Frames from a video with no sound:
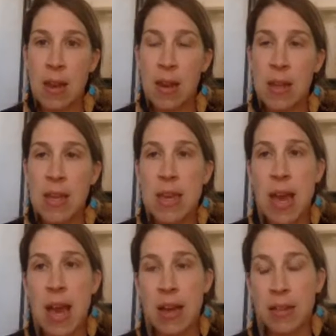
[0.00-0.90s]

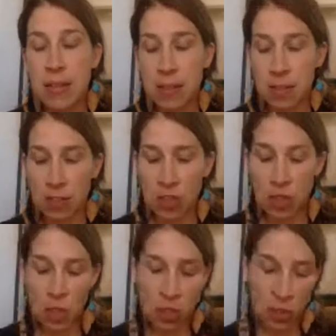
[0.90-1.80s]
And yes,
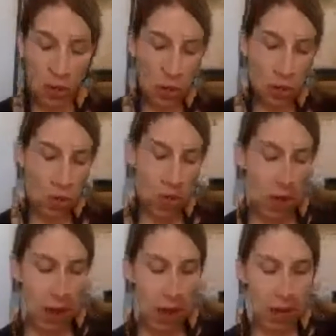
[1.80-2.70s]
it's true
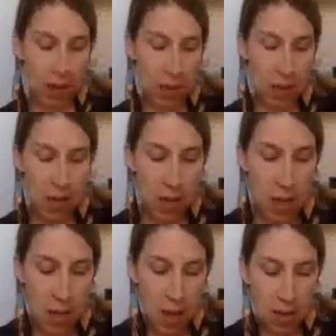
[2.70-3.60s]
that
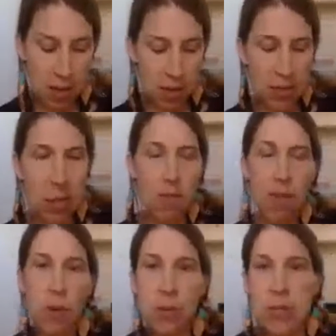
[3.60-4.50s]

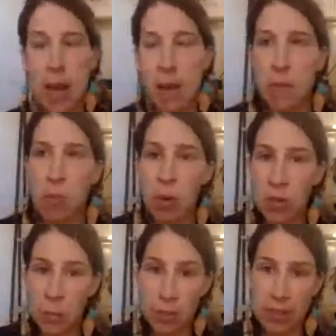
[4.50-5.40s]
some of those have a
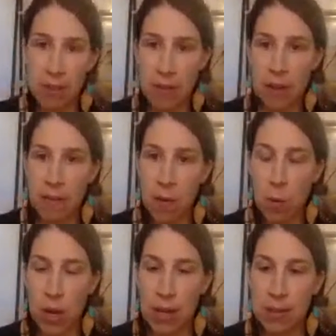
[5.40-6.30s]
more specific
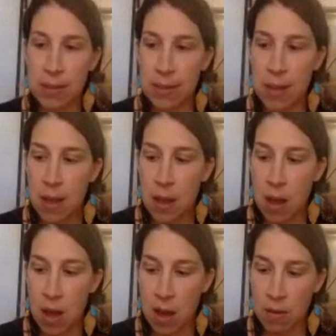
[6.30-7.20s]
focus
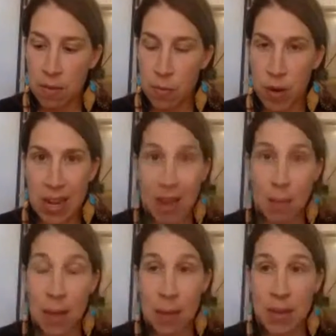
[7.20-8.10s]
of
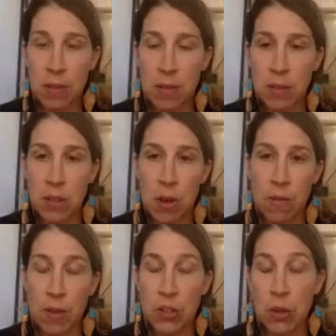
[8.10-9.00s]
bringing a baby to
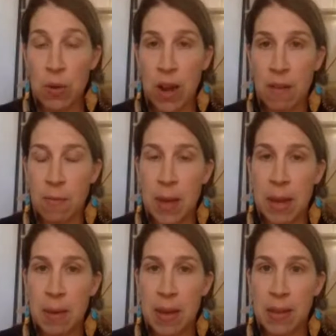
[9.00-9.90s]
birth. So if
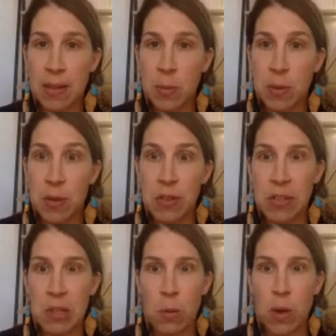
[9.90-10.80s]
you don't have
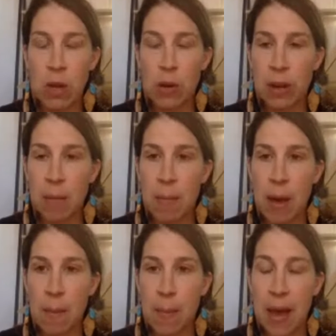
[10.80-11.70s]
babies, you're still wondering
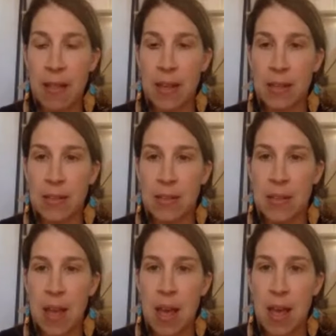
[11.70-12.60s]
about
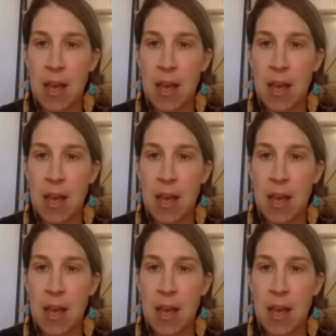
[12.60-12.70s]
balance.